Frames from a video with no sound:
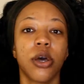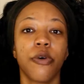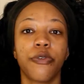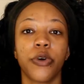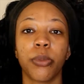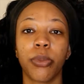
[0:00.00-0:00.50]

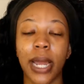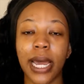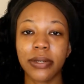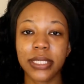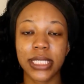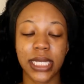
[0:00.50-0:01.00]
For
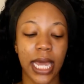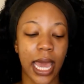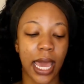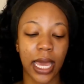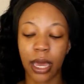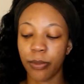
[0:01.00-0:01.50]
brows
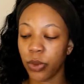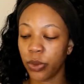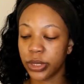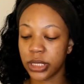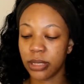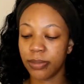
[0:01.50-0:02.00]
today, I'm
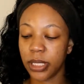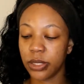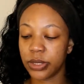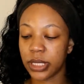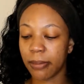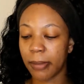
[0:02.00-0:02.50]
going to be
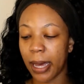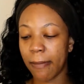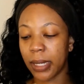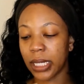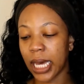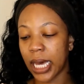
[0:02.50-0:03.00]
using my
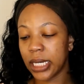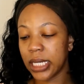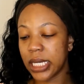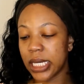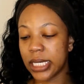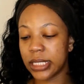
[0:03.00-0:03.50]

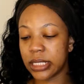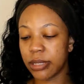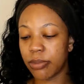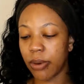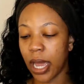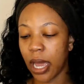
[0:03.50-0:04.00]
Milani Easy
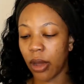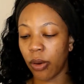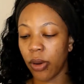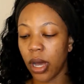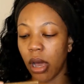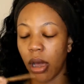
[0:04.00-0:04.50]

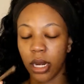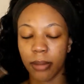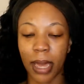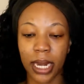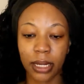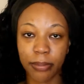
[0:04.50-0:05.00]
Brow
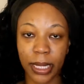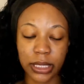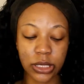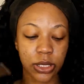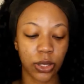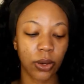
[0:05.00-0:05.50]
Automatic
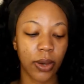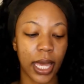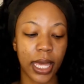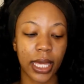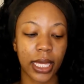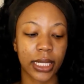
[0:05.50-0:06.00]
Pencil
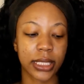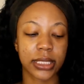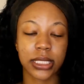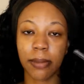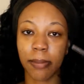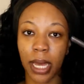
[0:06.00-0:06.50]

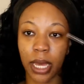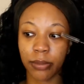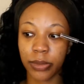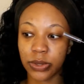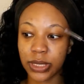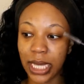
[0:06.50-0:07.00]
and my
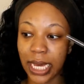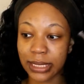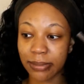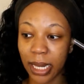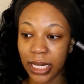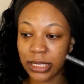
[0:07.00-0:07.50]
Amuse
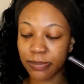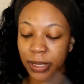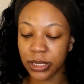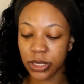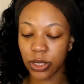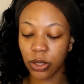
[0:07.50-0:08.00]
Cosmetics
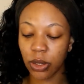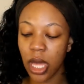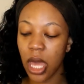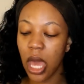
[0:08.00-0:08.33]
Pencil.